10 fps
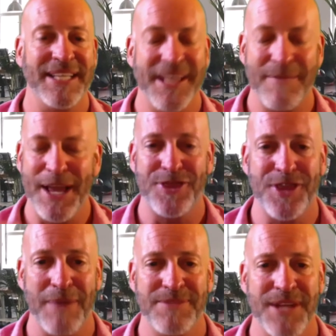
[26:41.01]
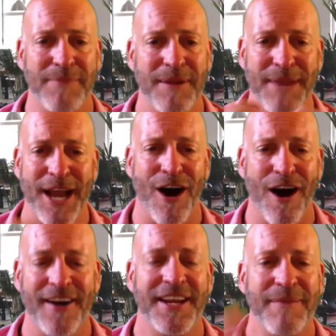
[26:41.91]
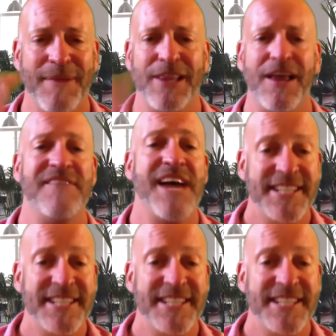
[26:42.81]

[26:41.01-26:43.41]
Give me a thumbs up, give me a heart, give me a love.